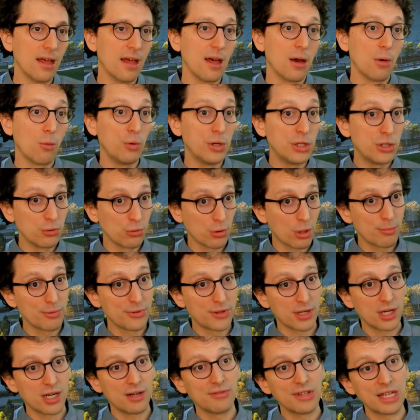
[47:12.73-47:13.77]
We do
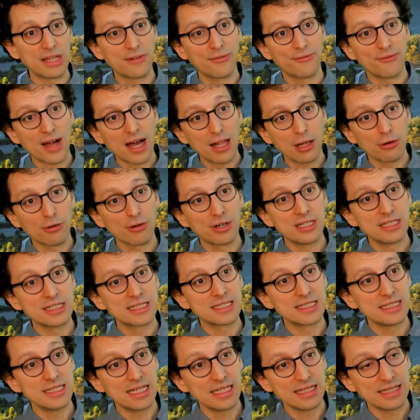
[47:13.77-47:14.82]
observe that followers,
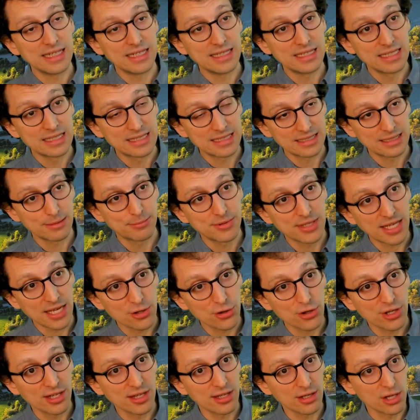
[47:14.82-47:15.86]
this
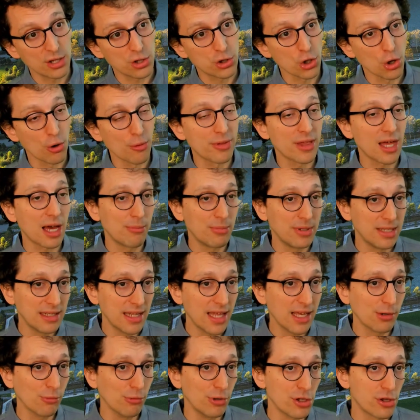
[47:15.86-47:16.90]
adaptation shows up in
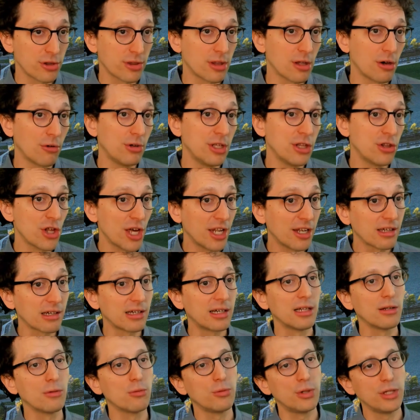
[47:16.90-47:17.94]
language. So in
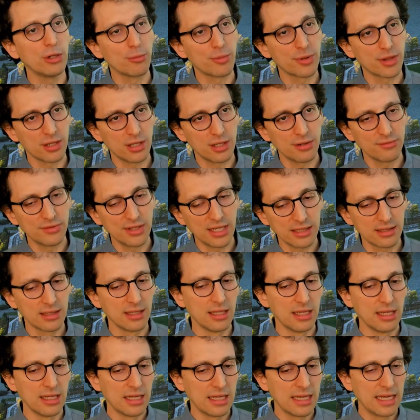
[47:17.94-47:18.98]
general, we observe that
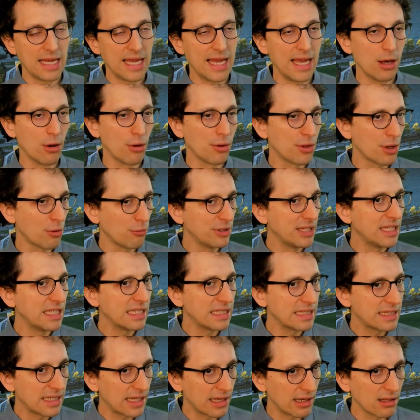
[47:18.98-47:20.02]
although we
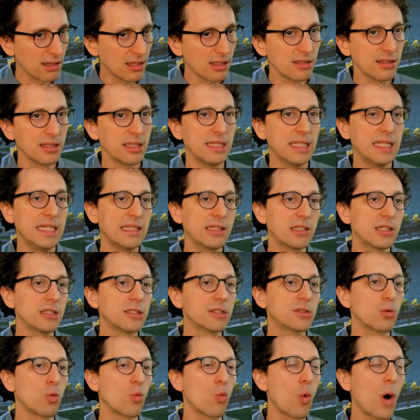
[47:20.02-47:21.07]
didn't tell leaders
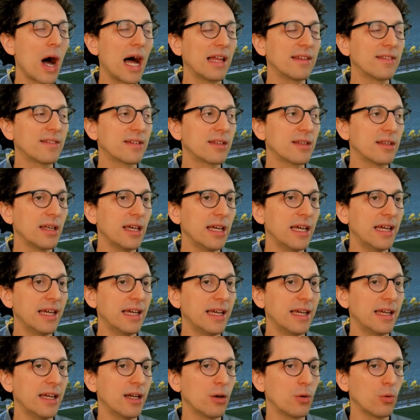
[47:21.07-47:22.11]

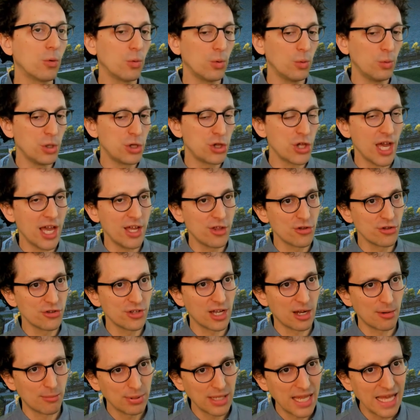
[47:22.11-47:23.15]
which agent they
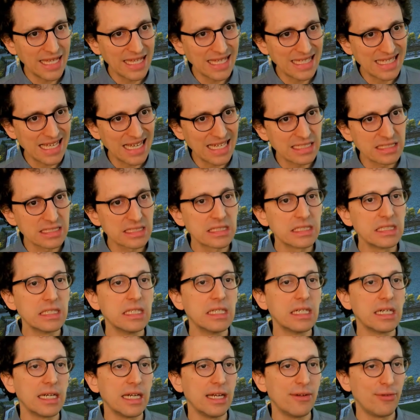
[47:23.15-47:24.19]
are playing against,
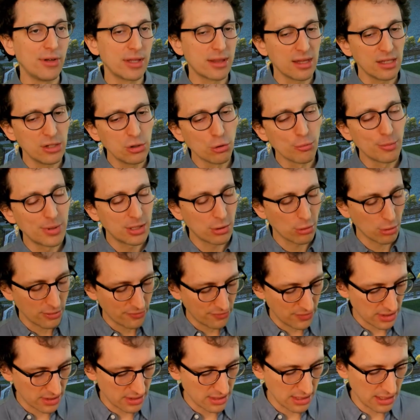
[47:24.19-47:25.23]
if it's a human or if
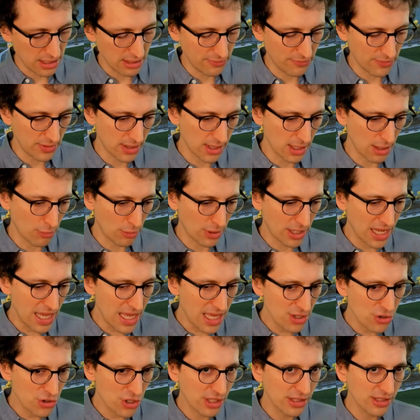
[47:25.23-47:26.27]
it's our
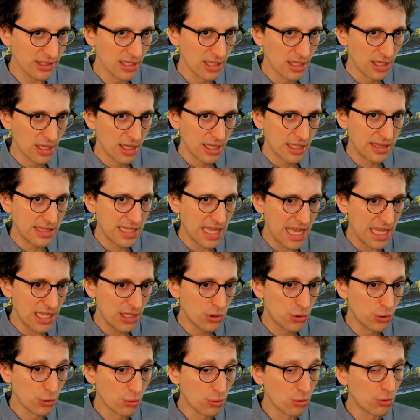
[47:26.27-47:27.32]
agent, they
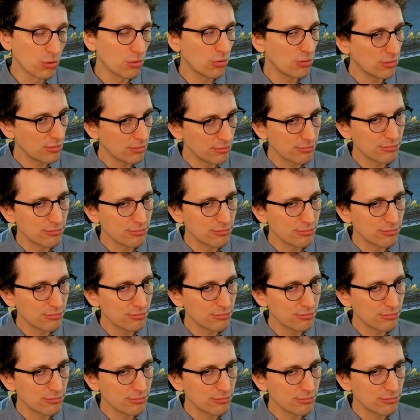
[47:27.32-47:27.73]
do